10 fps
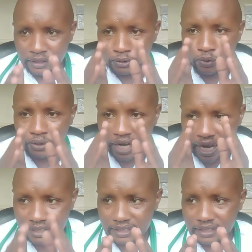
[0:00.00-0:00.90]
to
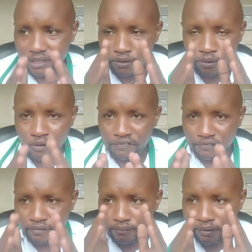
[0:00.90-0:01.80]
cut off
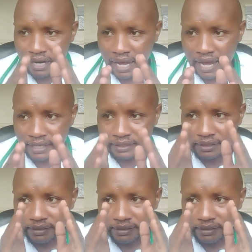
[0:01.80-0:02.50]
blood